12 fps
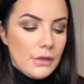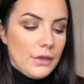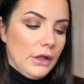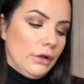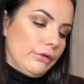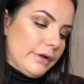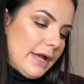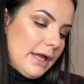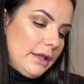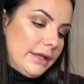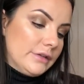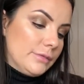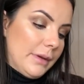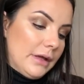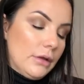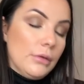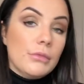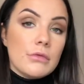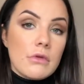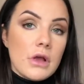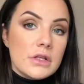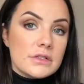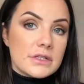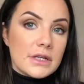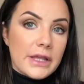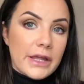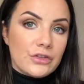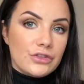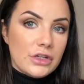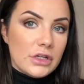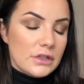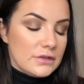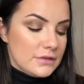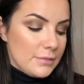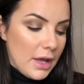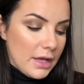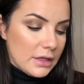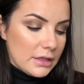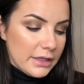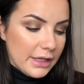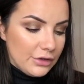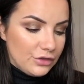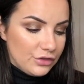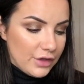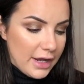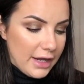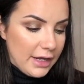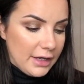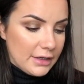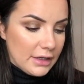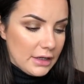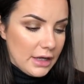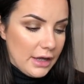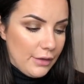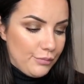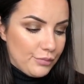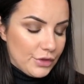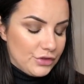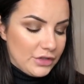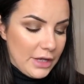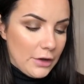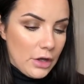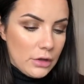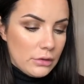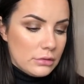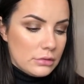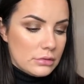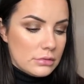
L'Oreal Isabelle Marant collection Smile in shade Shadow.